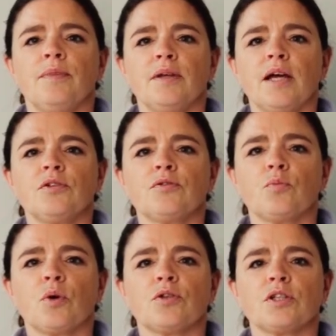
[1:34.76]
Thanks for
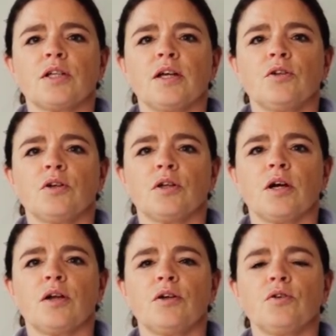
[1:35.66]
watching and good
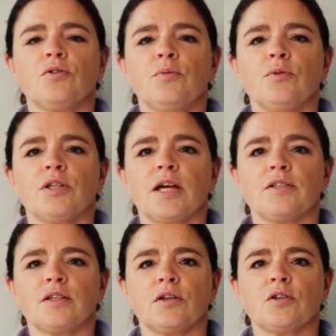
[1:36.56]
luck using
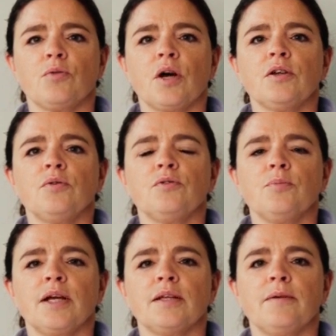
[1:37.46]
PROTECTA Urinal for
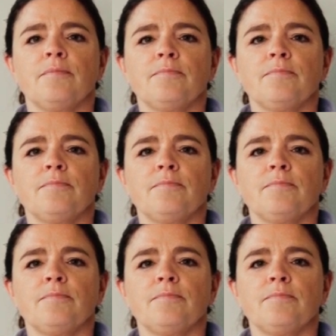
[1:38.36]
men.